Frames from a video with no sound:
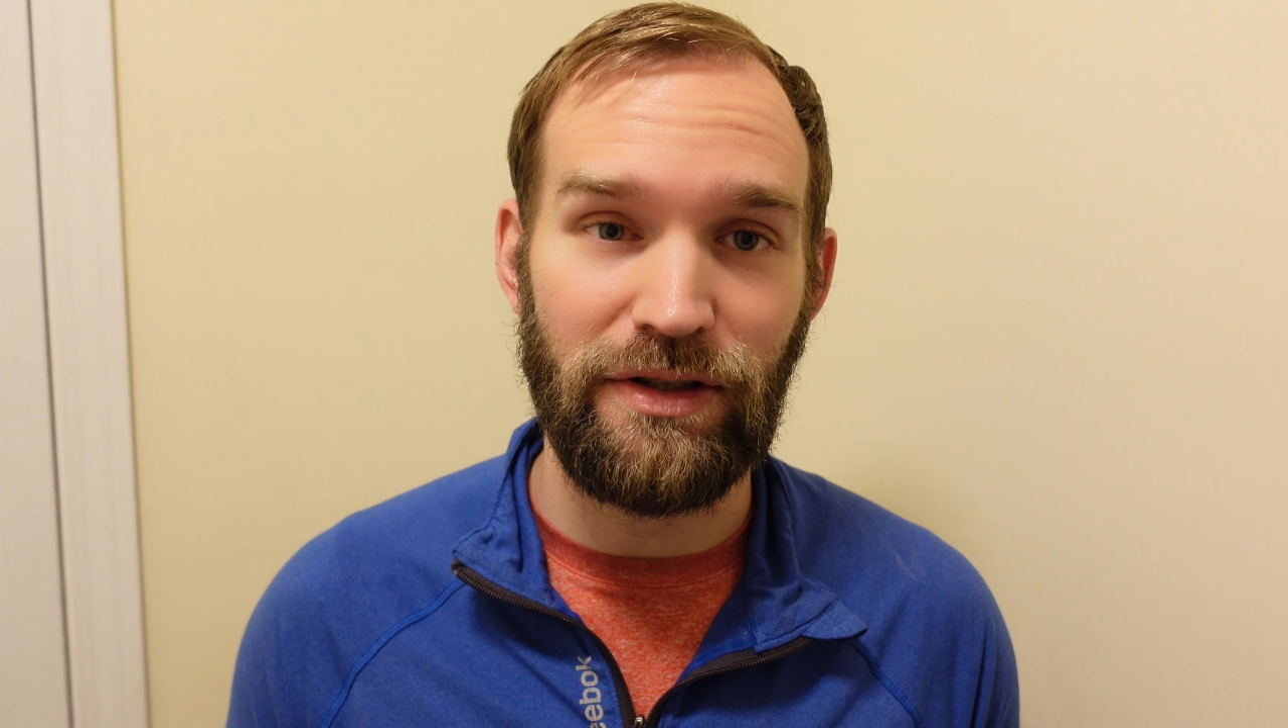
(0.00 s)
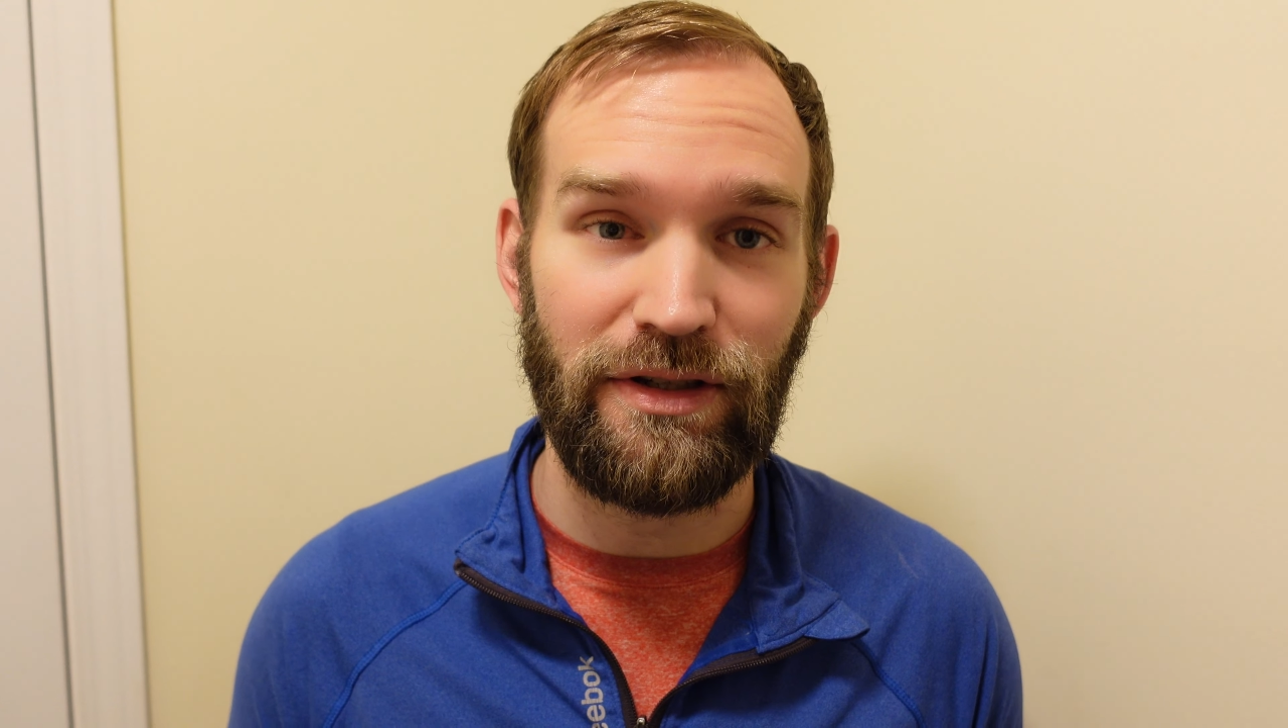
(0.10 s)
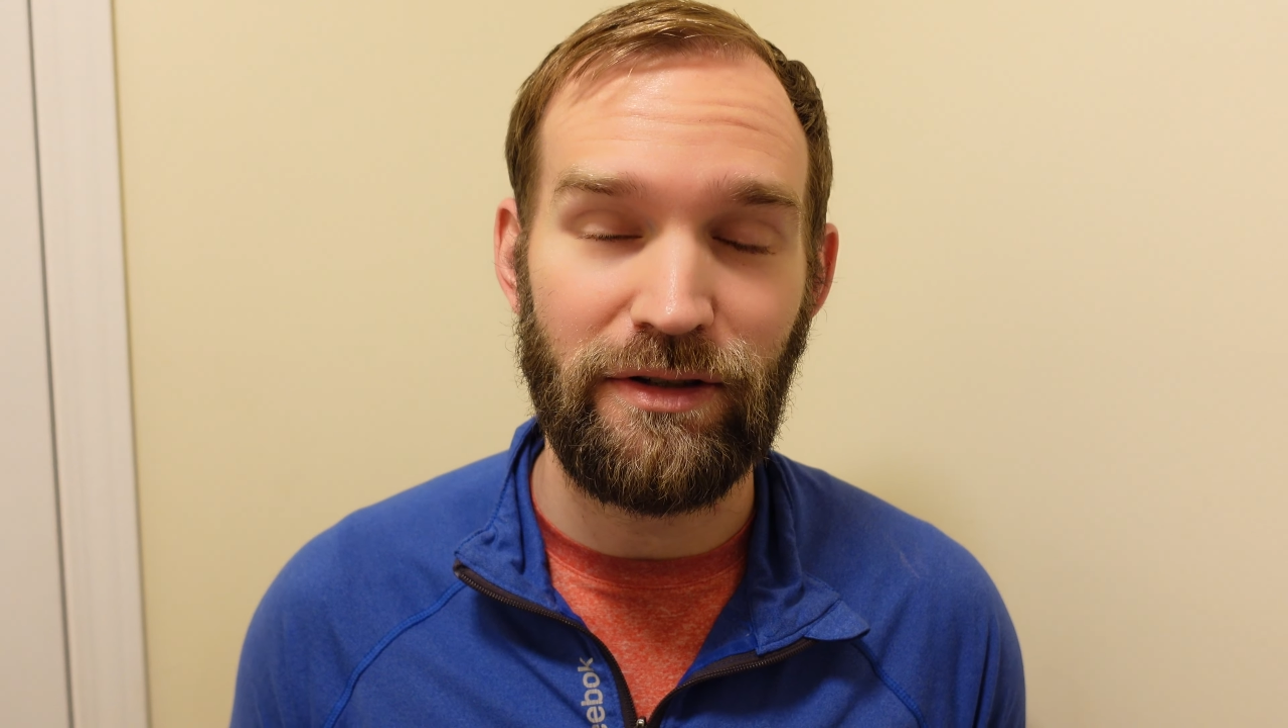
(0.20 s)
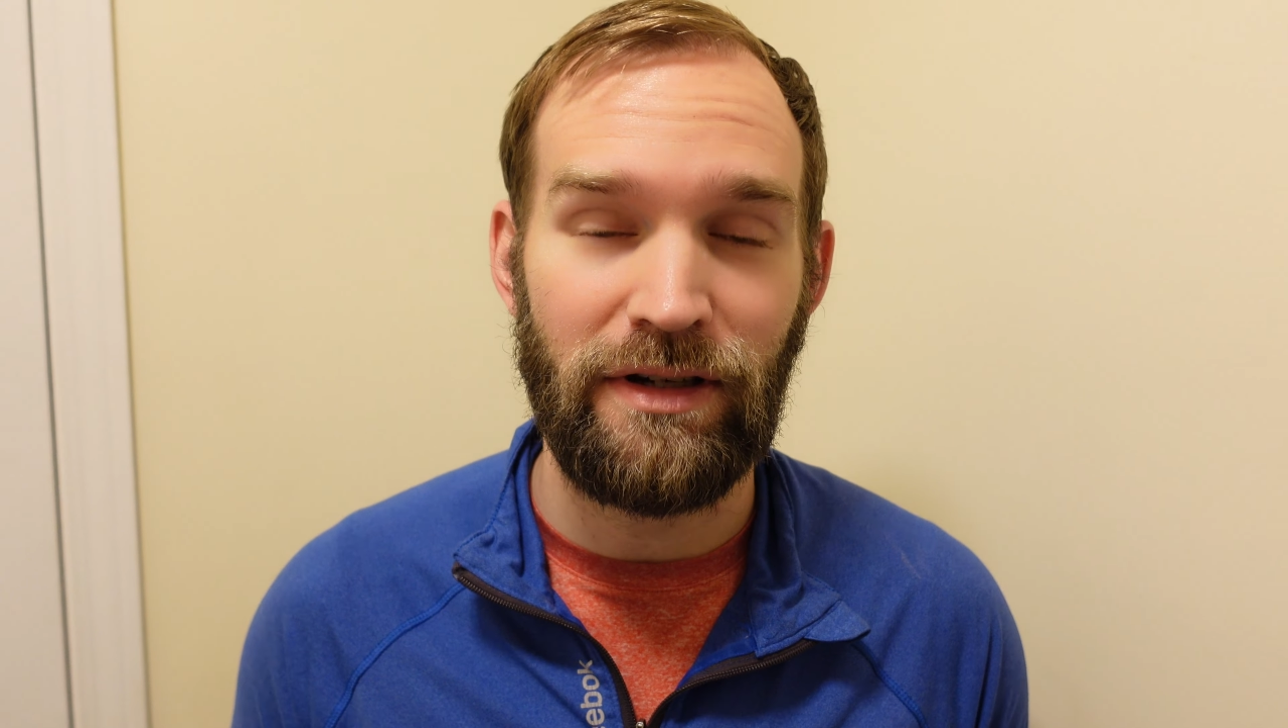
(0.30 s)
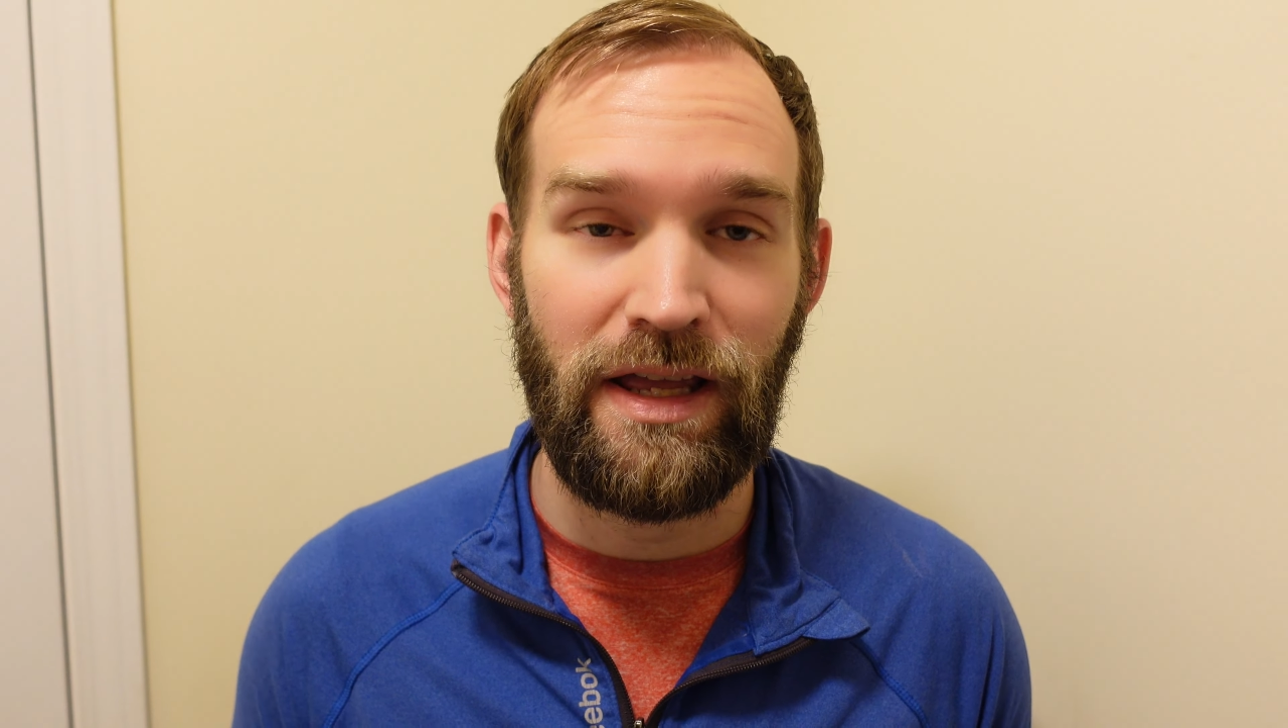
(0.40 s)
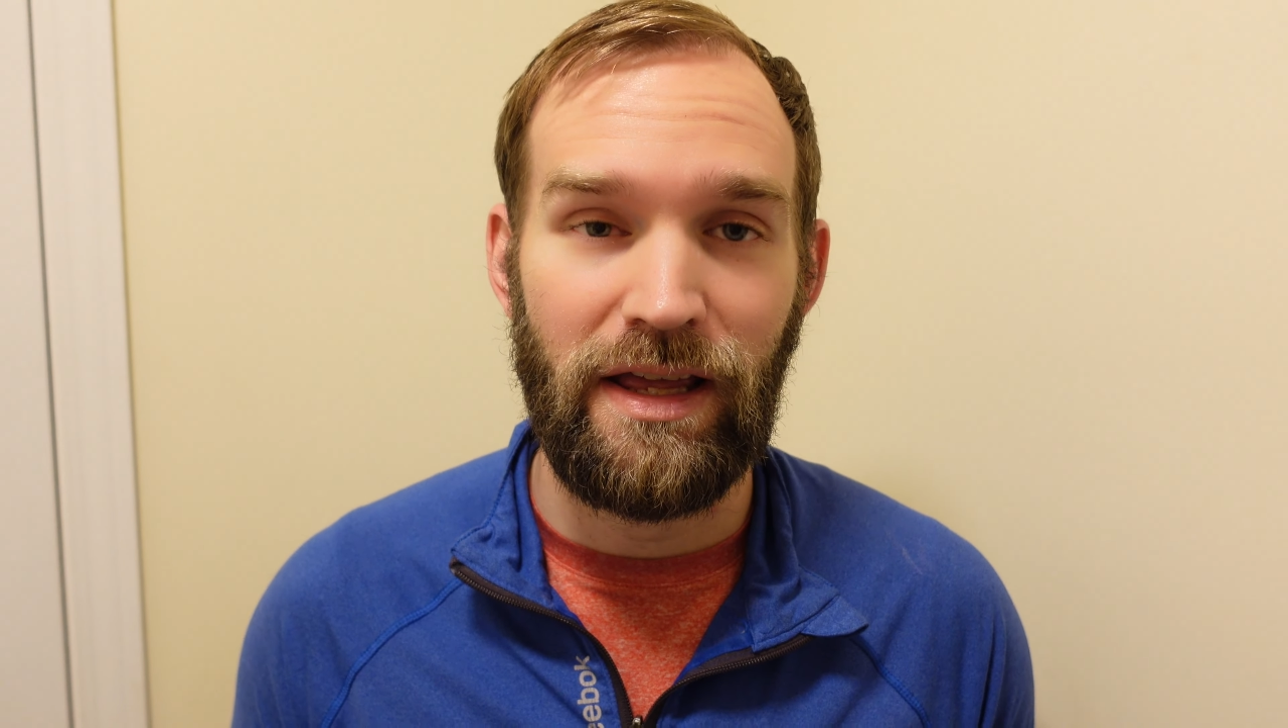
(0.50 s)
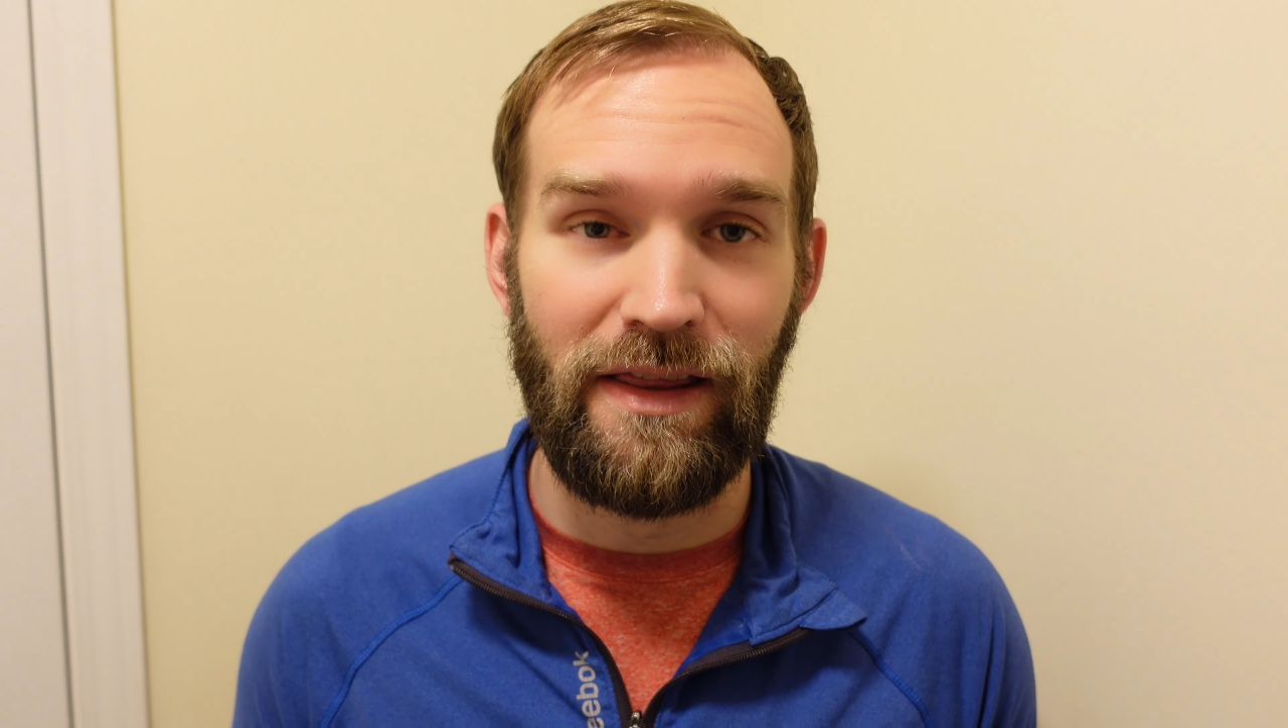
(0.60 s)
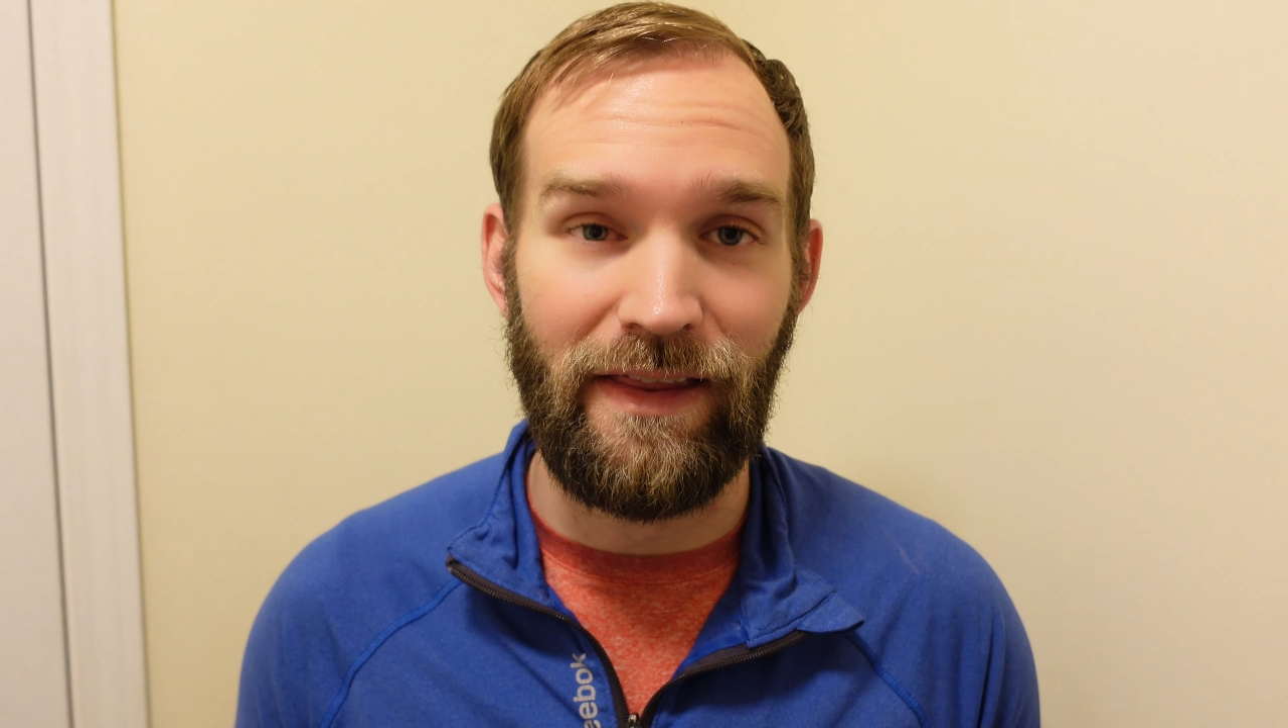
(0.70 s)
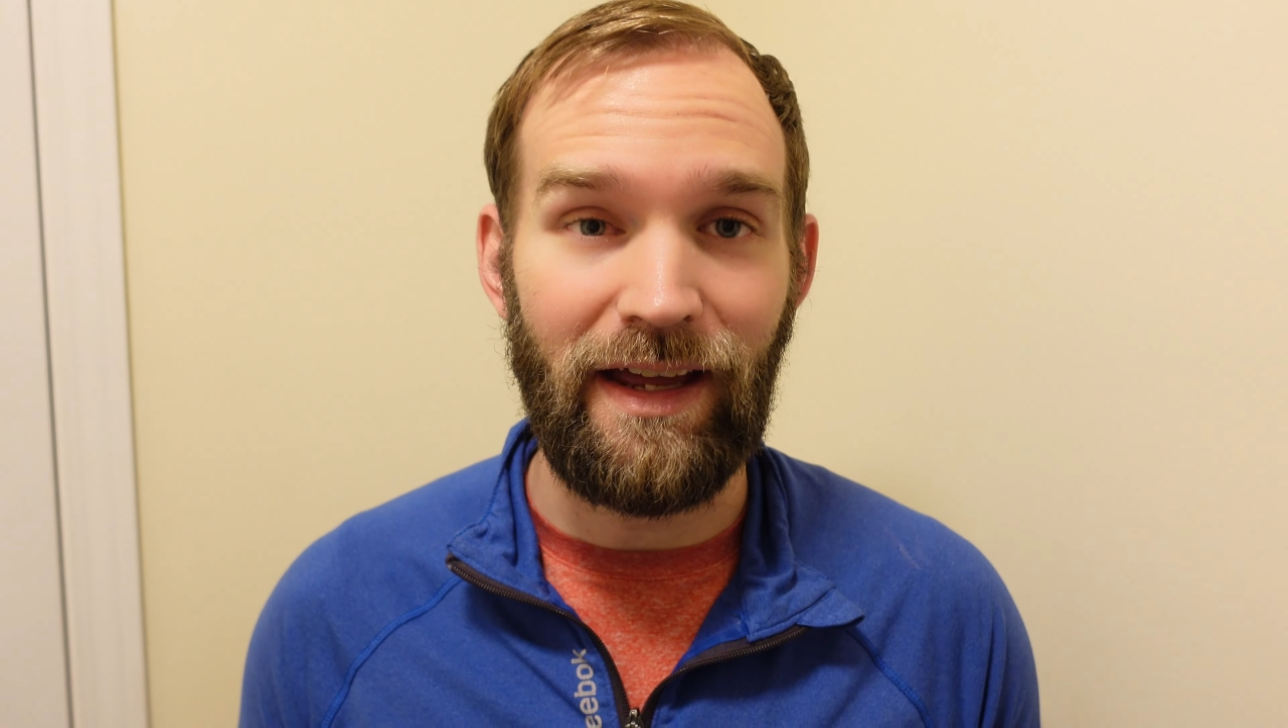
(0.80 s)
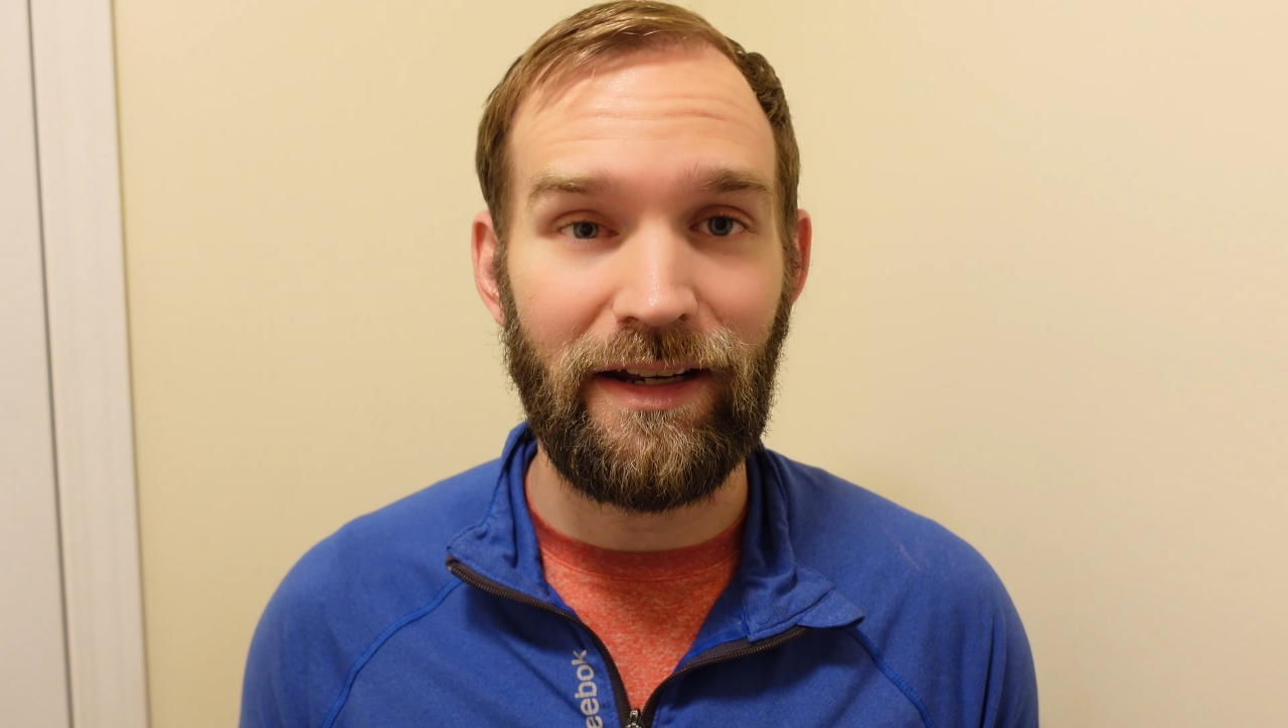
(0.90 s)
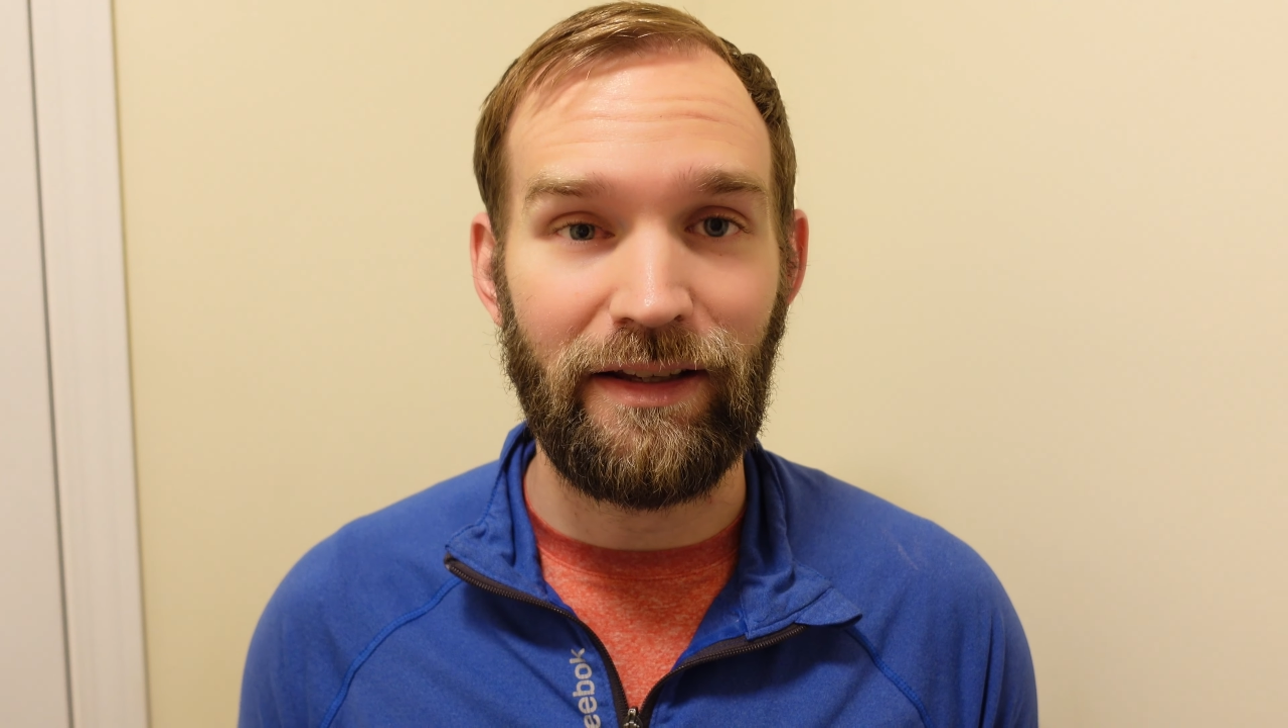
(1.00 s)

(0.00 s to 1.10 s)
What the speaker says: year. That